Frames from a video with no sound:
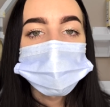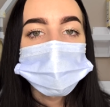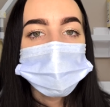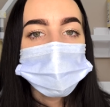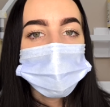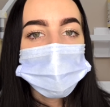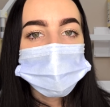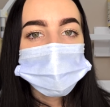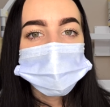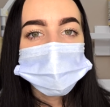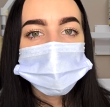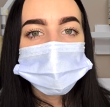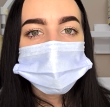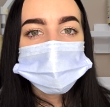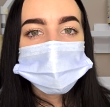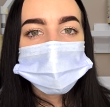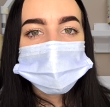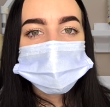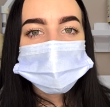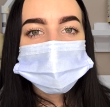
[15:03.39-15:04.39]
And yours
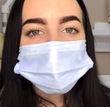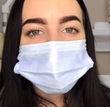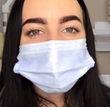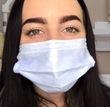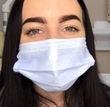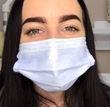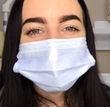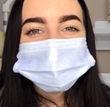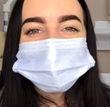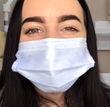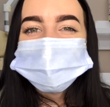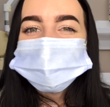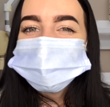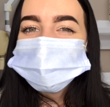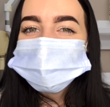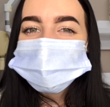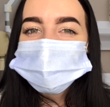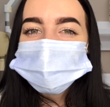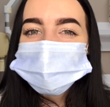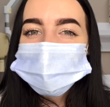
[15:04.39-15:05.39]
is not,
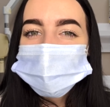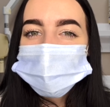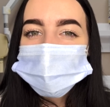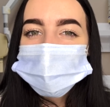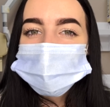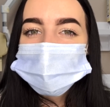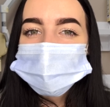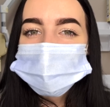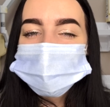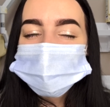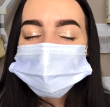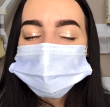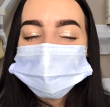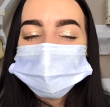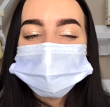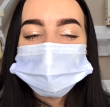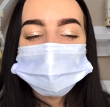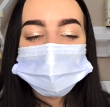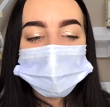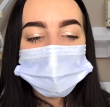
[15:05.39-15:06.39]
so no worry.
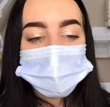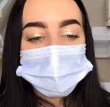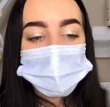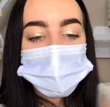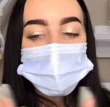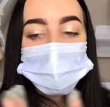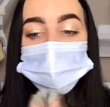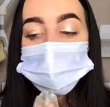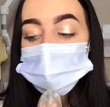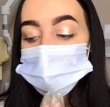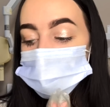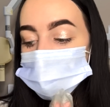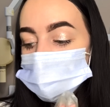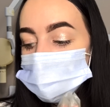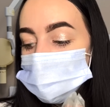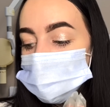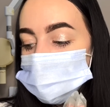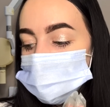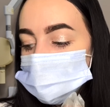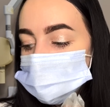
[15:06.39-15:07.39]
But
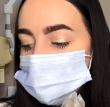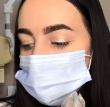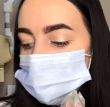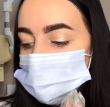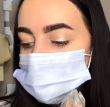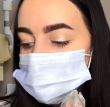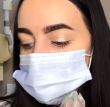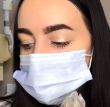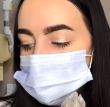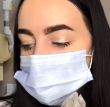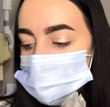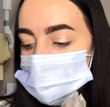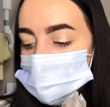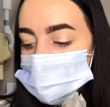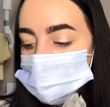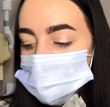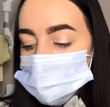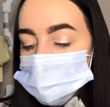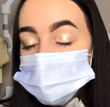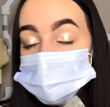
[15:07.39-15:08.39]
if that is all
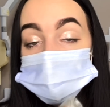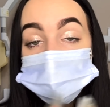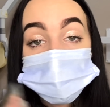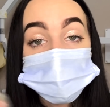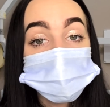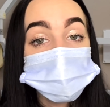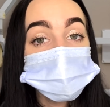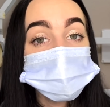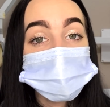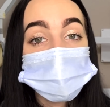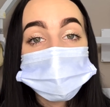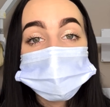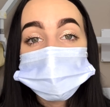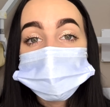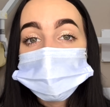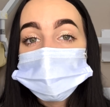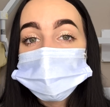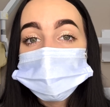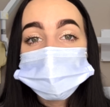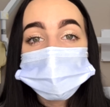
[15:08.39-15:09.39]

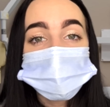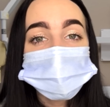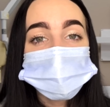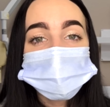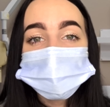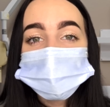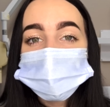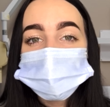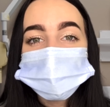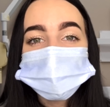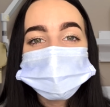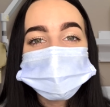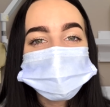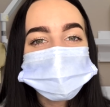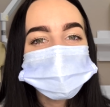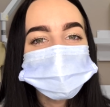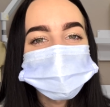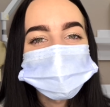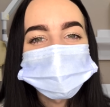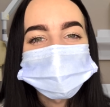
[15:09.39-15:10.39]
that I have too.
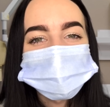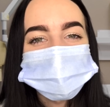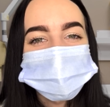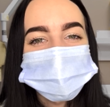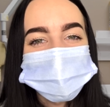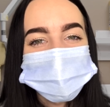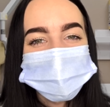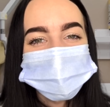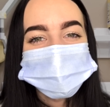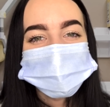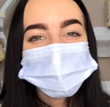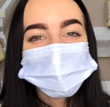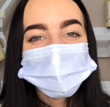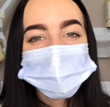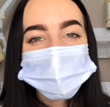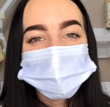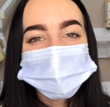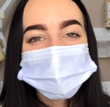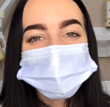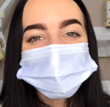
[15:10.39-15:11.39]
So I'll
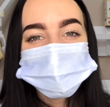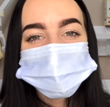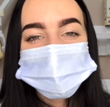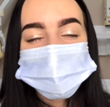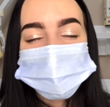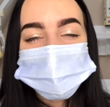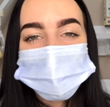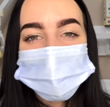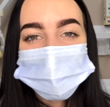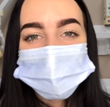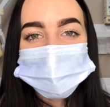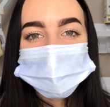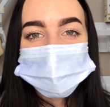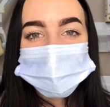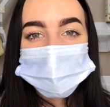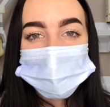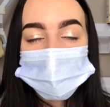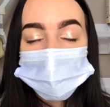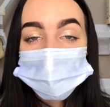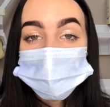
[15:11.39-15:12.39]
let you get out of here,
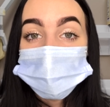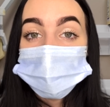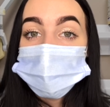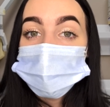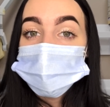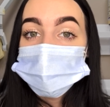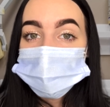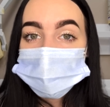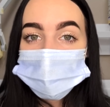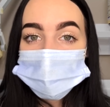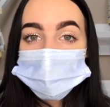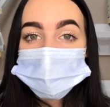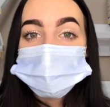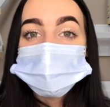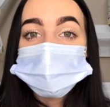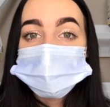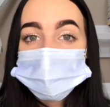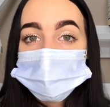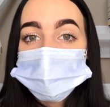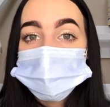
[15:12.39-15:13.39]
but I want to see
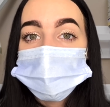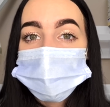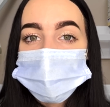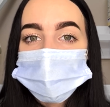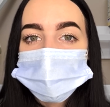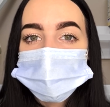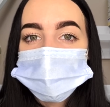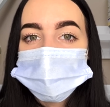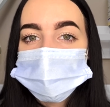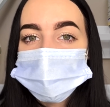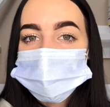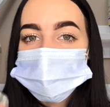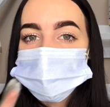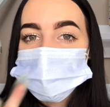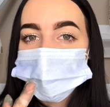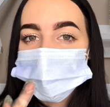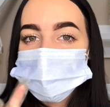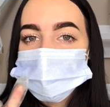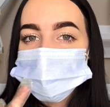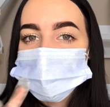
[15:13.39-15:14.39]
you back for that
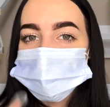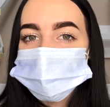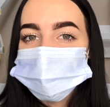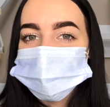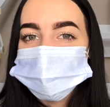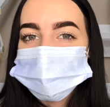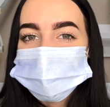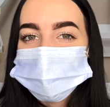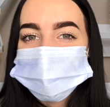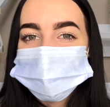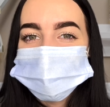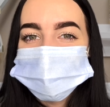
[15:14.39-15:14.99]
night guard, okay?